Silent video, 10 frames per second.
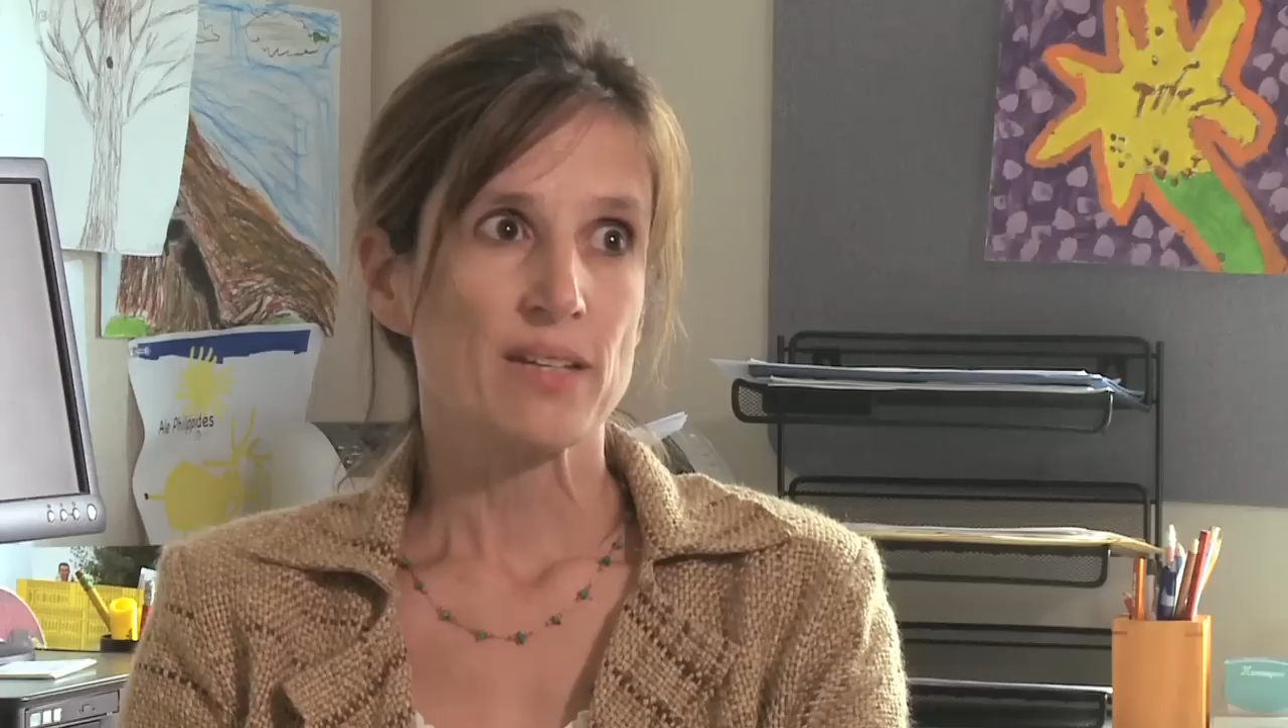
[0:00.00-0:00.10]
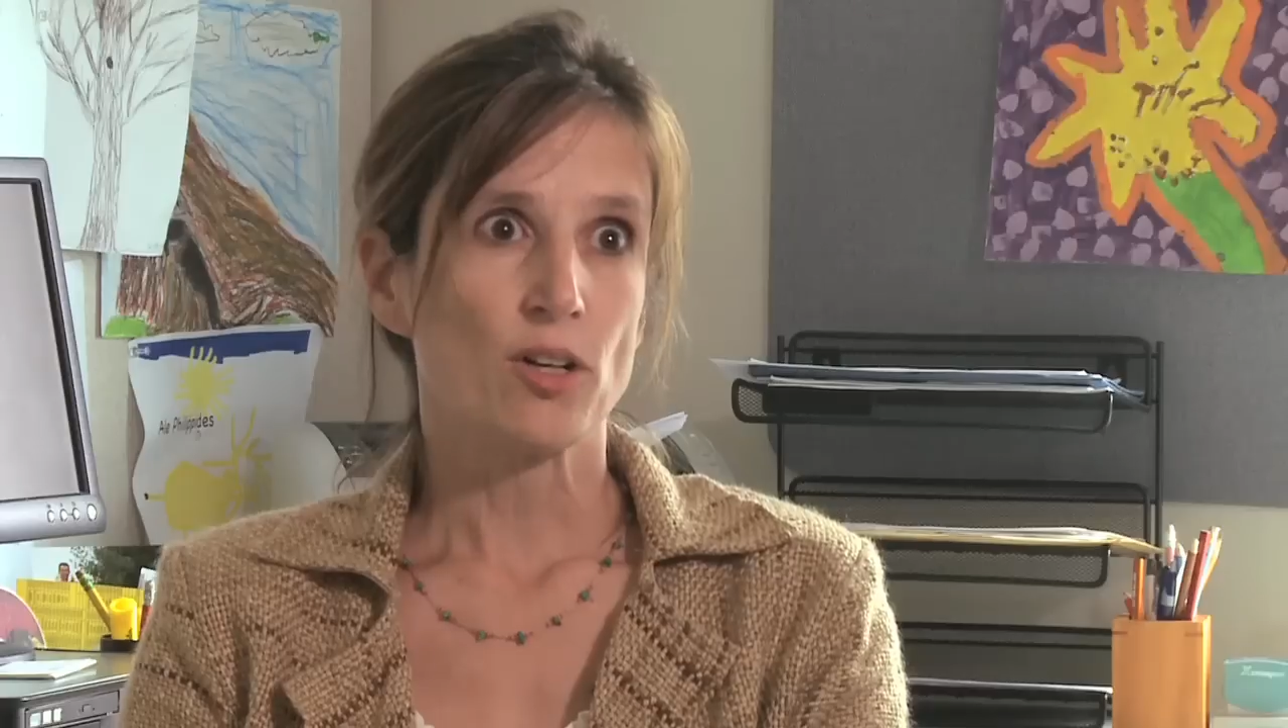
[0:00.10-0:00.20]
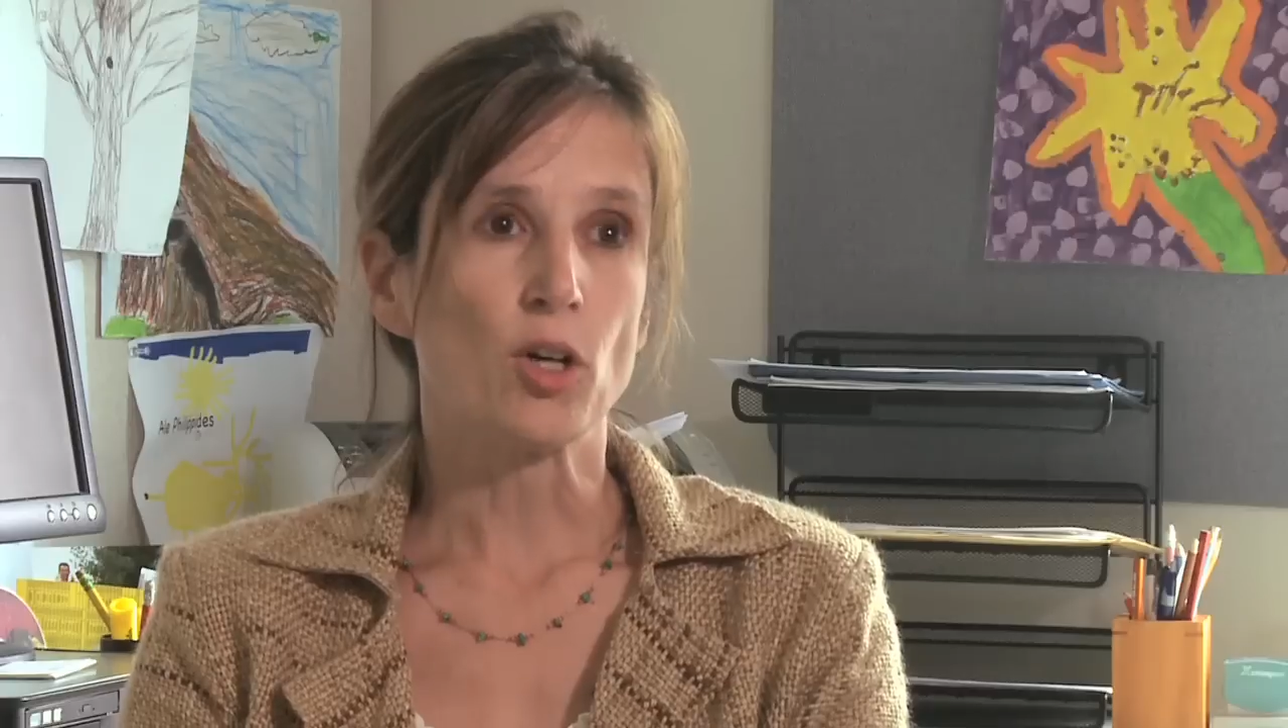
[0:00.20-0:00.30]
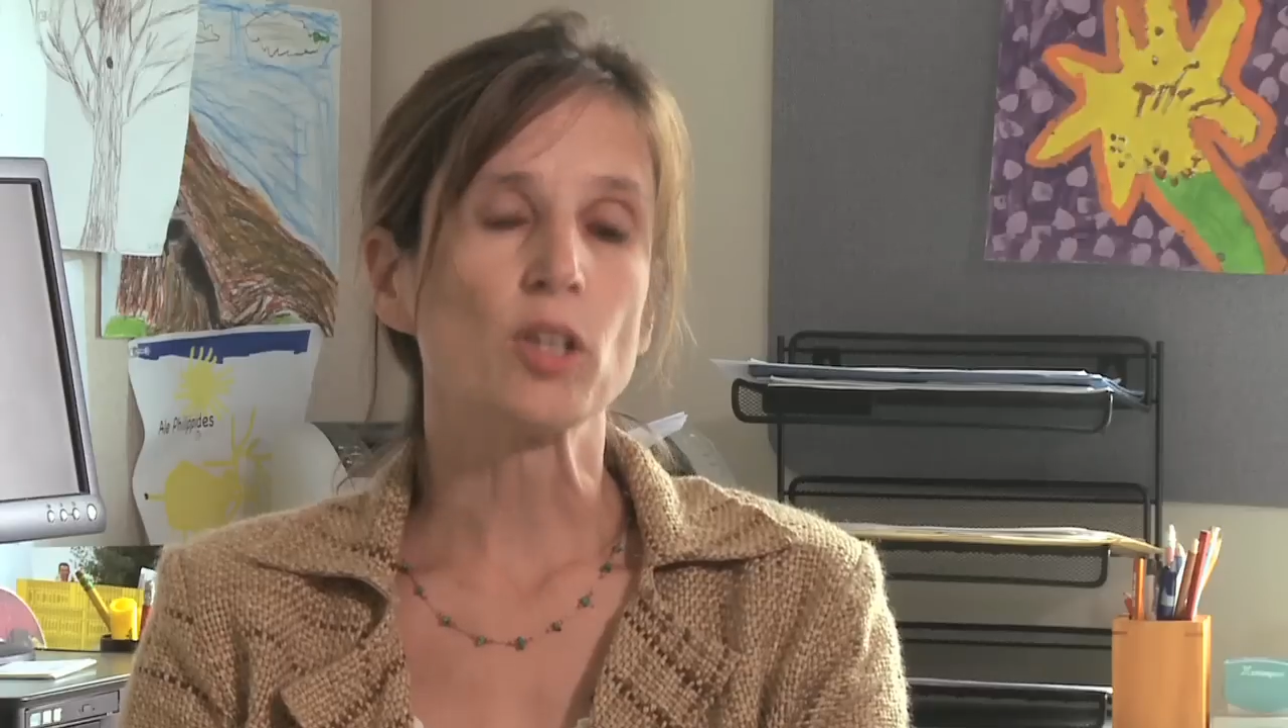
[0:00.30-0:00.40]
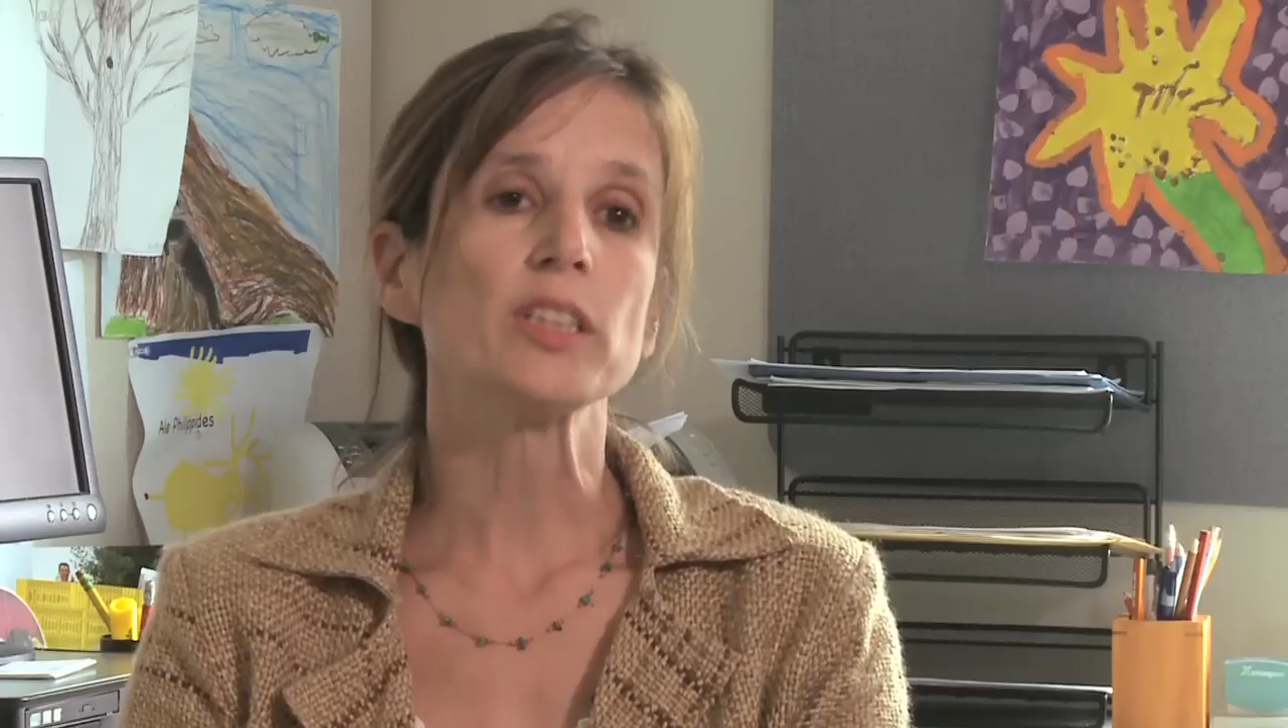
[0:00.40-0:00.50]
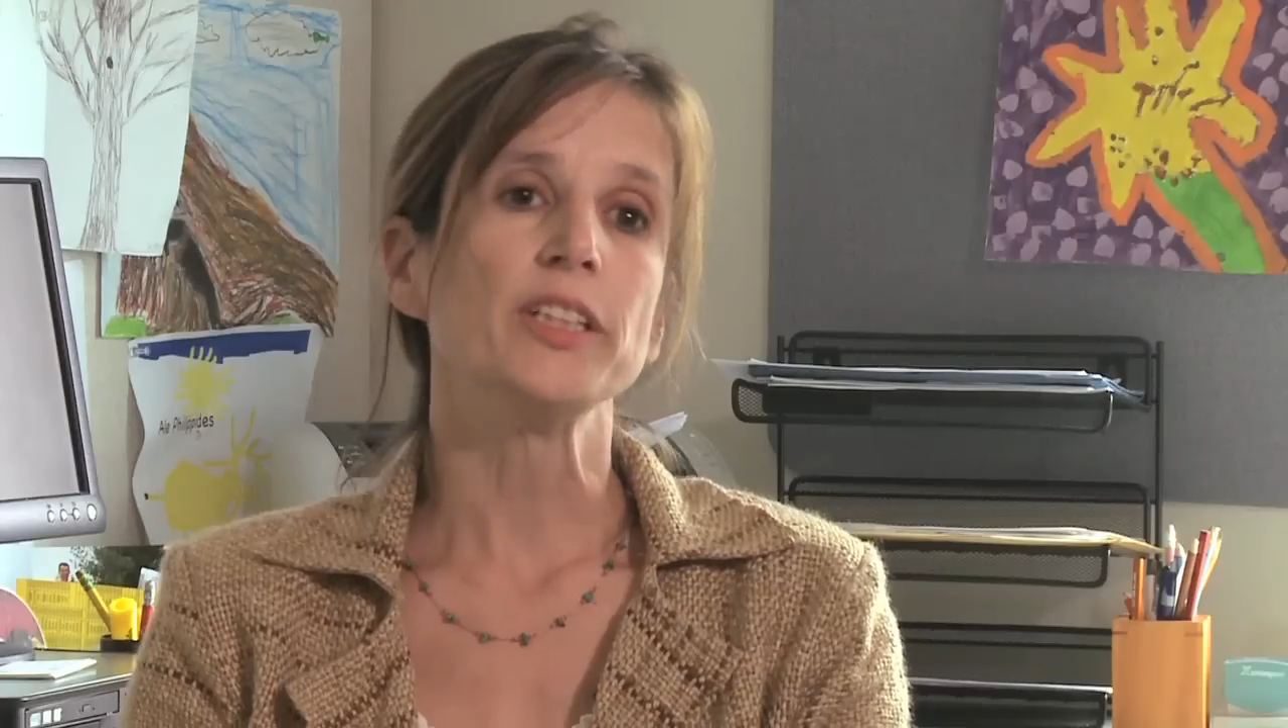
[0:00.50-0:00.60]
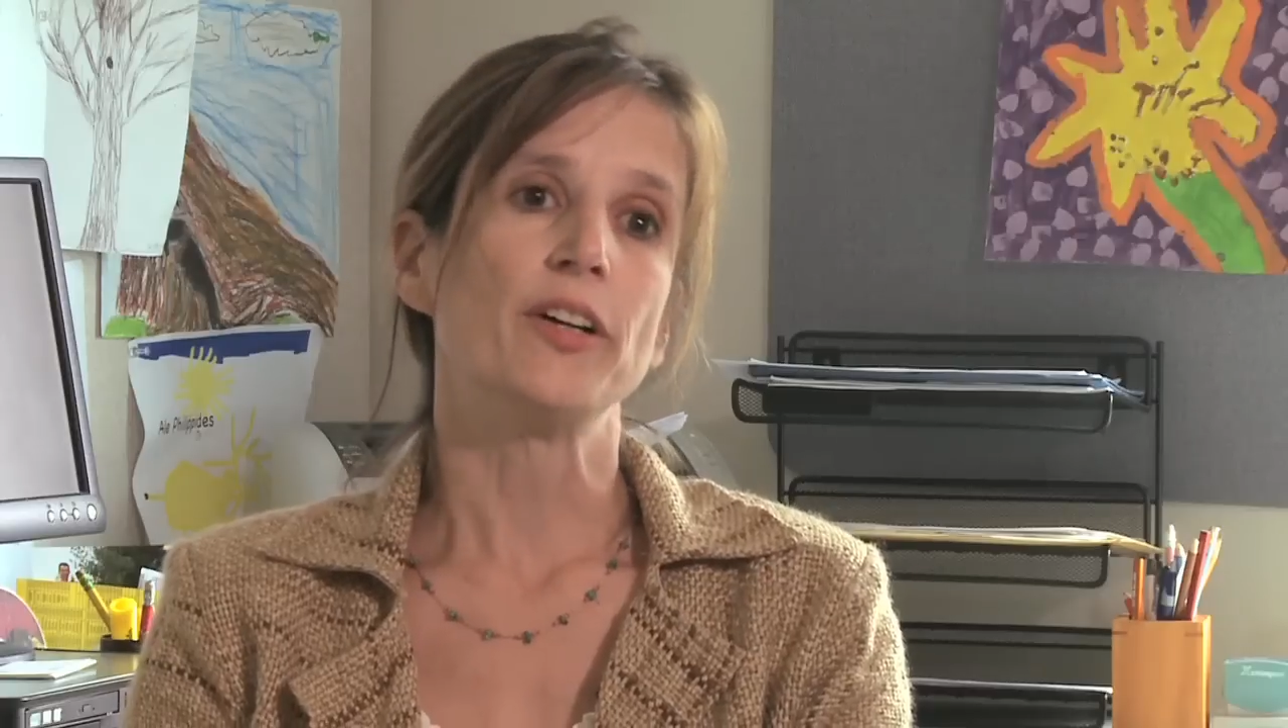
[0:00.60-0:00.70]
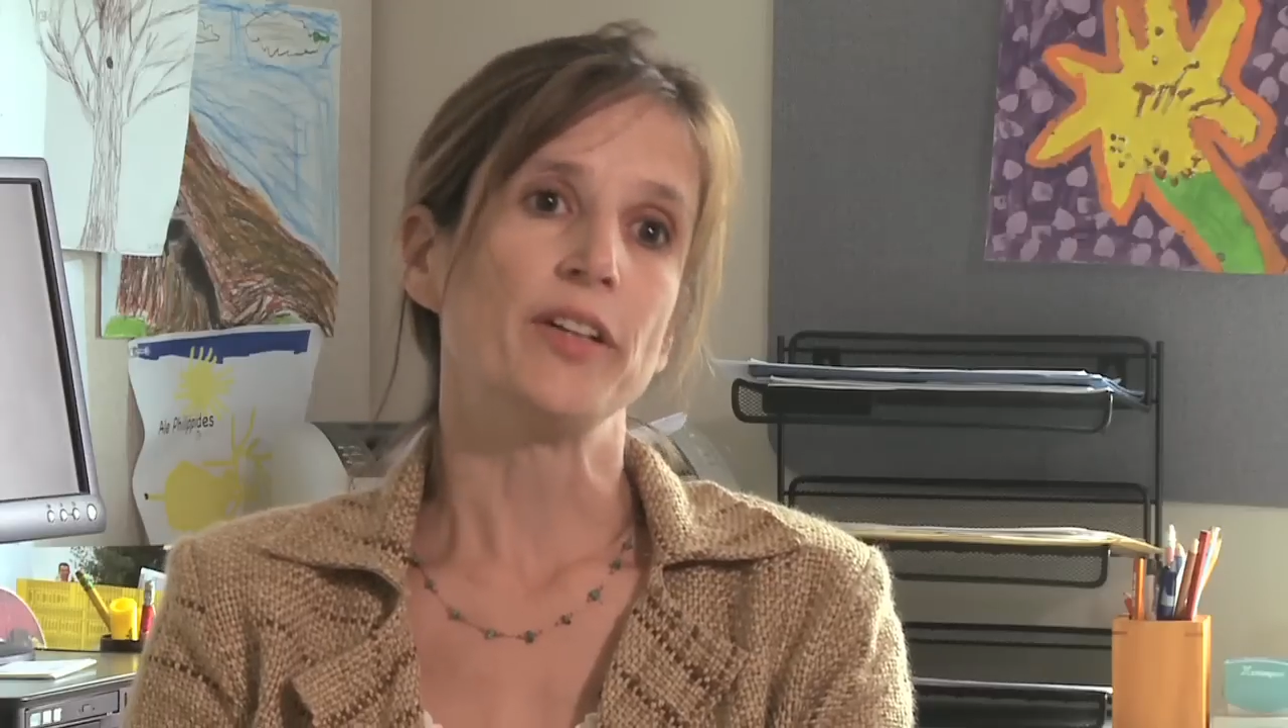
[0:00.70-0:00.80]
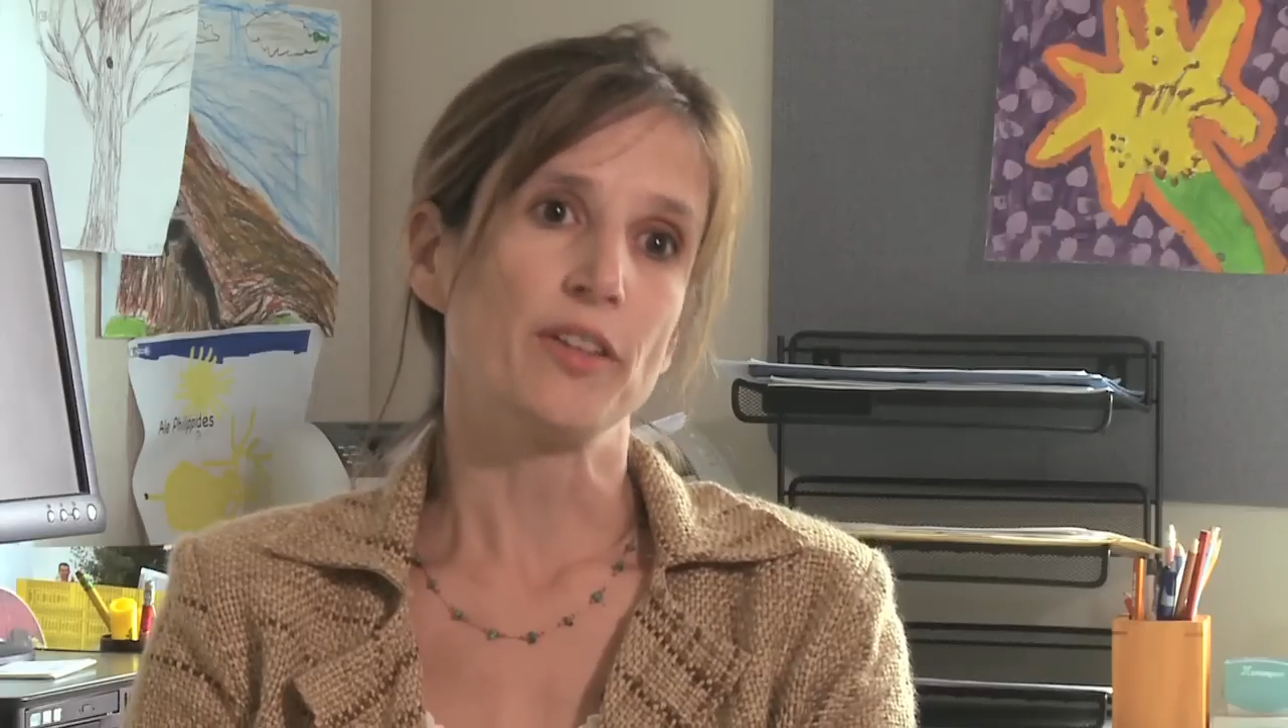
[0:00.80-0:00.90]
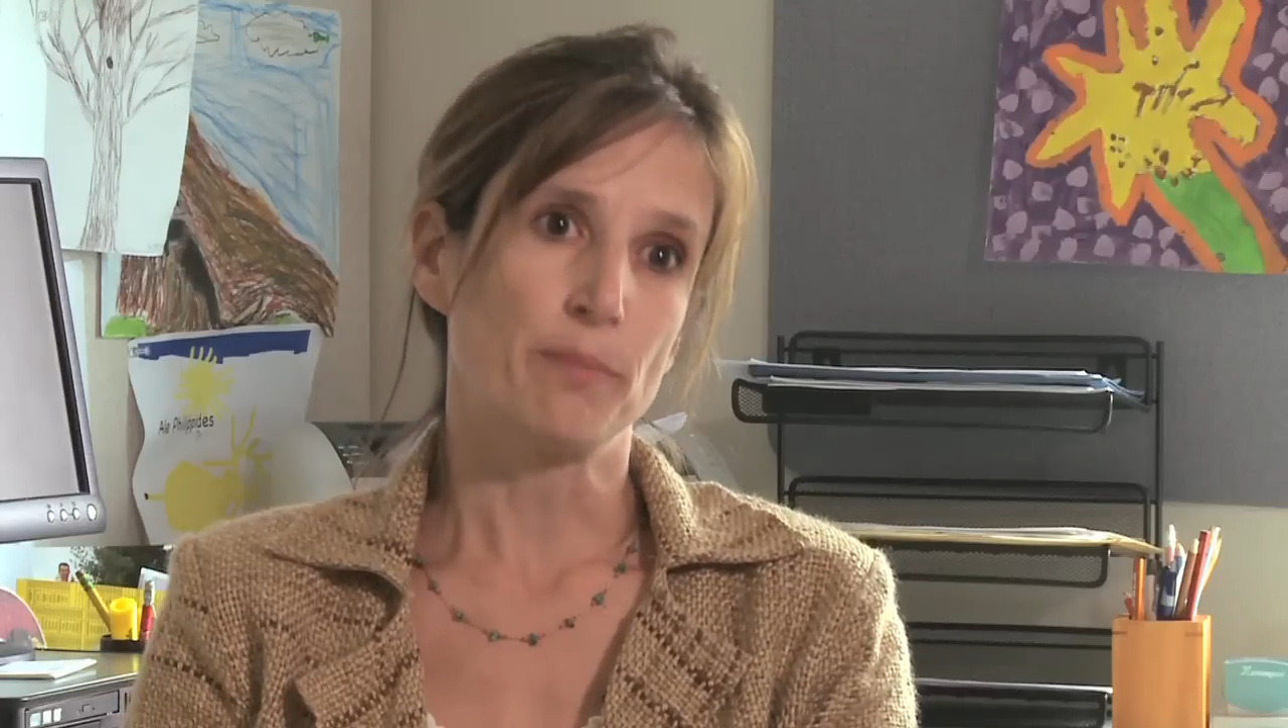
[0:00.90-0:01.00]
earlier in